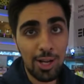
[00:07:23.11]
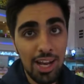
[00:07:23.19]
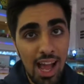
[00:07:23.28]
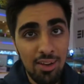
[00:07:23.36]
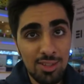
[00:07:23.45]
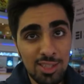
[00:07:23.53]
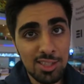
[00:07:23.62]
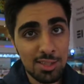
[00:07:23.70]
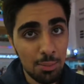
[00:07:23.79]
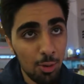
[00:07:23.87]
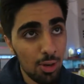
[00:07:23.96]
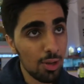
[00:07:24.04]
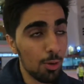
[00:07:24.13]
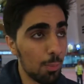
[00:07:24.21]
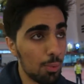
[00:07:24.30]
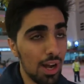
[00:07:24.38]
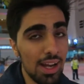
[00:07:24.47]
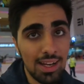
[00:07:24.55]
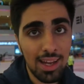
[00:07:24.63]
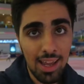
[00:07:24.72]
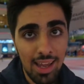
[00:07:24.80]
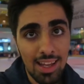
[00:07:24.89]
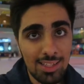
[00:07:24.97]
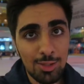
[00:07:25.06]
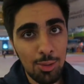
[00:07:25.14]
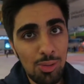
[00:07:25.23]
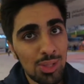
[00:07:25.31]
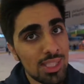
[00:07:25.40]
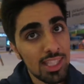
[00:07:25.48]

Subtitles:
We're gonna have a small little break. It's called the